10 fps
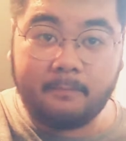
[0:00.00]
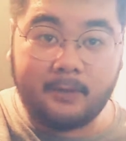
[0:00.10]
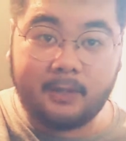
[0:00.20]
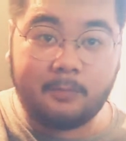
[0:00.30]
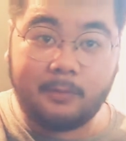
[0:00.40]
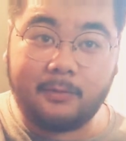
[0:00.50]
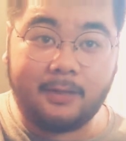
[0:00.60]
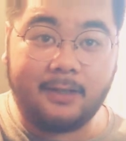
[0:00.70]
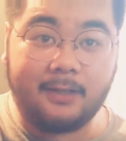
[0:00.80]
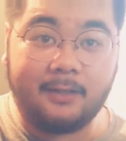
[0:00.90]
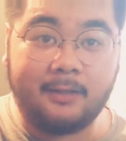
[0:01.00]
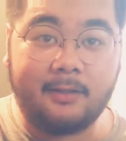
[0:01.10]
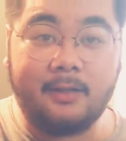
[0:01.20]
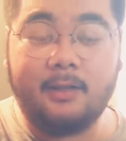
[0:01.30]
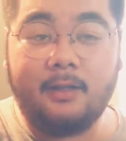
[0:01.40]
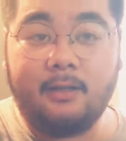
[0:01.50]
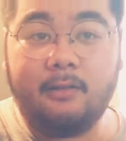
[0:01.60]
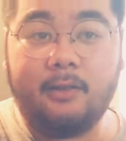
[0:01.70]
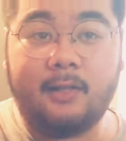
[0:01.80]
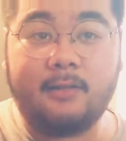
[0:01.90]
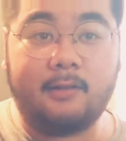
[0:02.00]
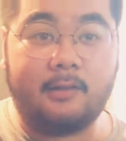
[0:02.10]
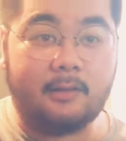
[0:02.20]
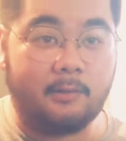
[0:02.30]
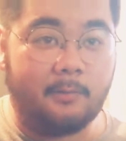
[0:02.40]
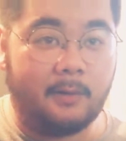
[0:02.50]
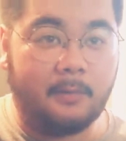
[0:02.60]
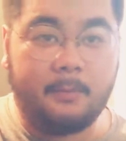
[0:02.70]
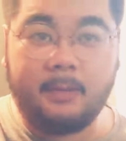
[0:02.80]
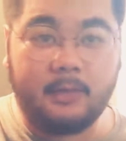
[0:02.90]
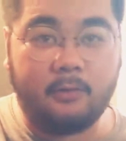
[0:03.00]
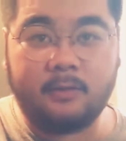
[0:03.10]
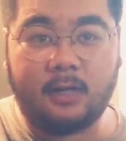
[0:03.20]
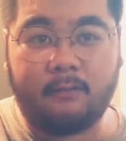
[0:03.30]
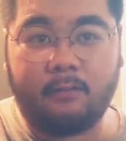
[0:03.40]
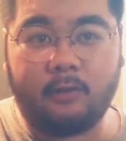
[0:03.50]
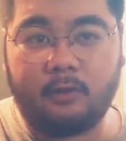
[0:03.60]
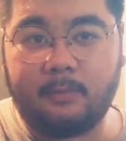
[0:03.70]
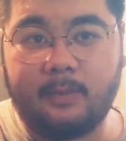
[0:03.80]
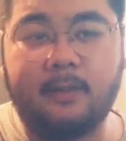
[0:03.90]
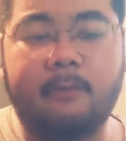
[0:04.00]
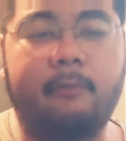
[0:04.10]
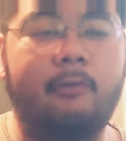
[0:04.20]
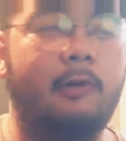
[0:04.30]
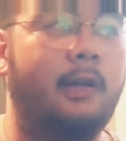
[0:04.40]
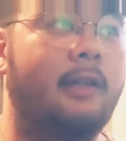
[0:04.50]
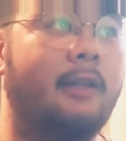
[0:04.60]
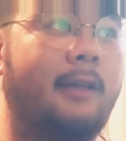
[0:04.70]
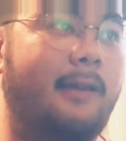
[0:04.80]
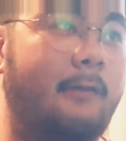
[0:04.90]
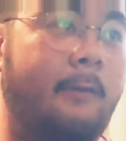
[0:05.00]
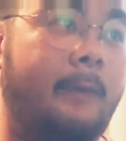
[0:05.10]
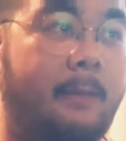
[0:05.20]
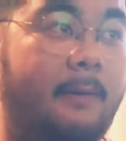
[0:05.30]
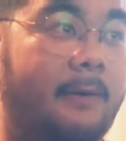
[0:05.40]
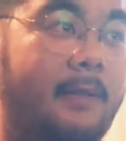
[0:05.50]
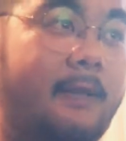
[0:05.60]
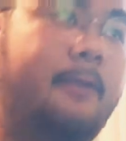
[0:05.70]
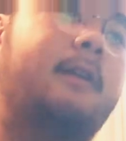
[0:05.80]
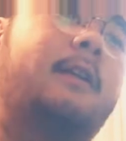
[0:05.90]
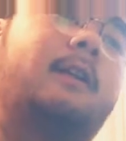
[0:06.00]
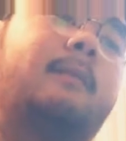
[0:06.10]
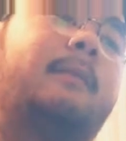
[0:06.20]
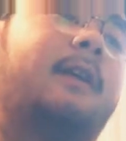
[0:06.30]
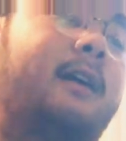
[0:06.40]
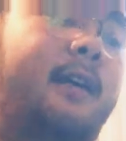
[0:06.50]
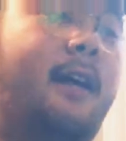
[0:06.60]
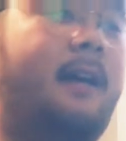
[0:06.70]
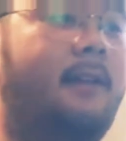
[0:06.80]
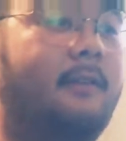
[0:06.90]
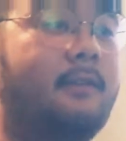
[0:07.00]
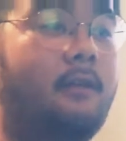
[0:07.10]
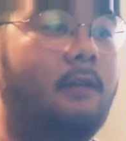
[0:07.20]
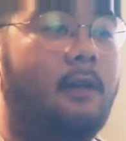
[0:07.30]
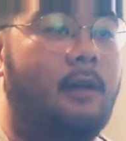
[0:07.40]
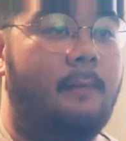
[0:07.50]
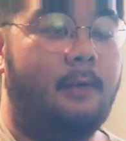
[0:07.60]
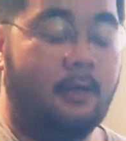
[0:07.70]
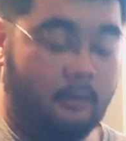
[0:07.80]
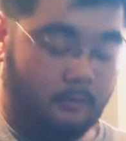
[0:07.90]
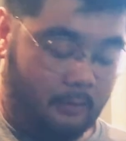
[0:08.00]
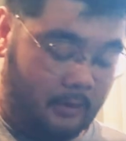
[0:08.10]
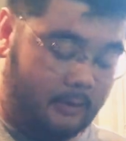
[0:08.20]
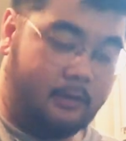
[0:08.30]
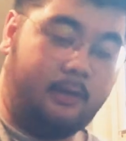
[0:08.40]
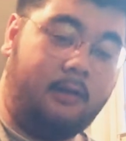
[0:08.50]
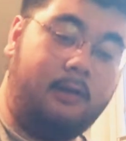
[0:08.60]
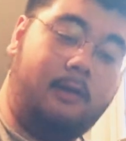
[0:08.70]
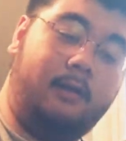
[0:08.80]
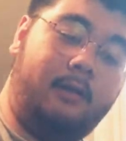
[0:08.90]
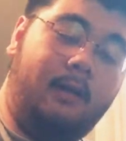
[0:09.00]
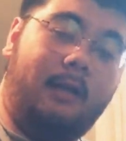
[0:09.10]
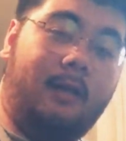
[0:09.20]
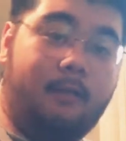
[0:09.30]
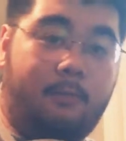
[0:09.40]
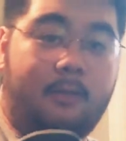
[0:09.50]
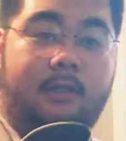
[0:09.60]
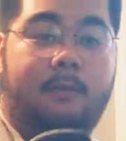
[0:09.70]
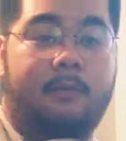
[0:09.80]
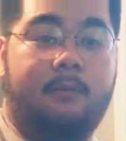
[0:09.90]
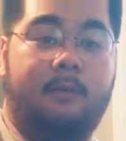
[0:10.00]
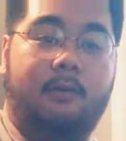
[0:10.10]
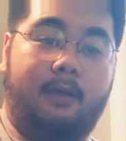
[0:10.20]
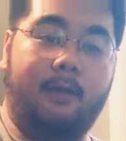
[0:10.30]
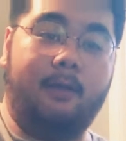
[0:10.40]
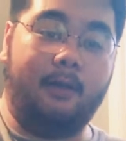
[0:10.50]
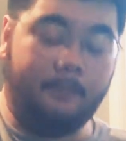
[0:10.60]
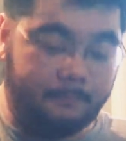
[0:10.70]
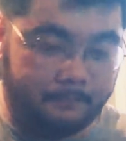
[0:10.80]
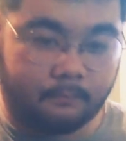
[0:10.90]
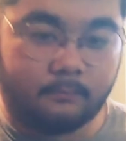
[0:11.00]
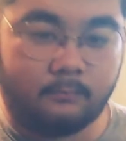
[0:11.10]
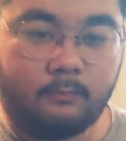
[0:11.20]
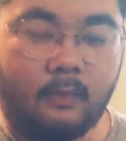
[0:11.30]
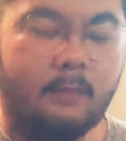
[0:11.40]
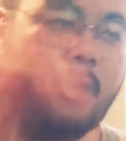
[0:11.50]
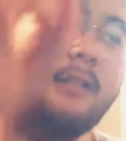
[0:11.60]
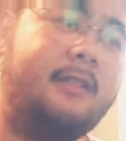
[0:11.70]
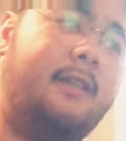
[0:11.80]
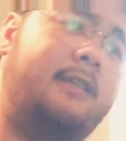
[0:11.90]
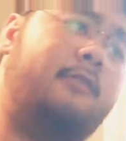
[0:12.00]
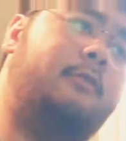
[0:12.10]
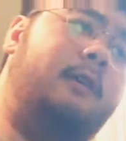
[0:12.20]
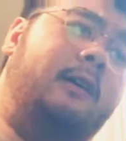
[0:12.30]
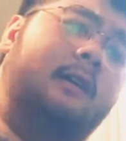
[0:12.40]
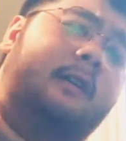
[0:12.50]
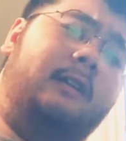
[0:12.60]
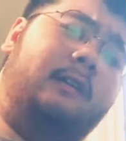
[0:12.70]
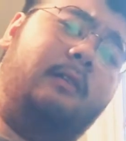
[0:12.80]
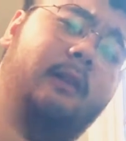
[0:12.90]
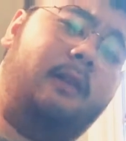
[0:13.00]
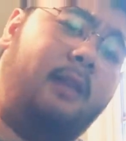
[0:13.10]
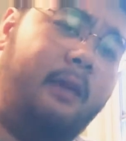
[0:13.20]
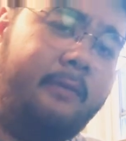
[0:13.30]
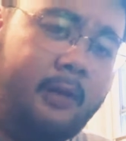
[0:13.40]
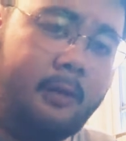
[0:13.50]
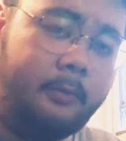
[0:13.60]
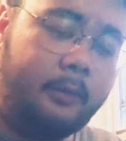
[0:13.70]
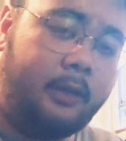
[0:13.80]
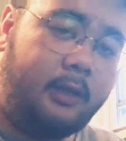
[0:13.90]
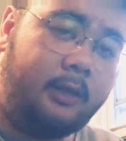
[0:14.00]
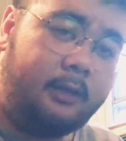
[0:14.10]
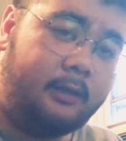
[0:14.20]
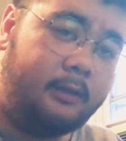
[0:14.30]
this won't uh, do that. So this will probably be the new setup for a little bit before I get like a webcam and all that. But uh, yeah, so here I'm gonna do a song that's originally supposed to be on ukulele, but I decided to uh, go ahead and liven it up with the uh,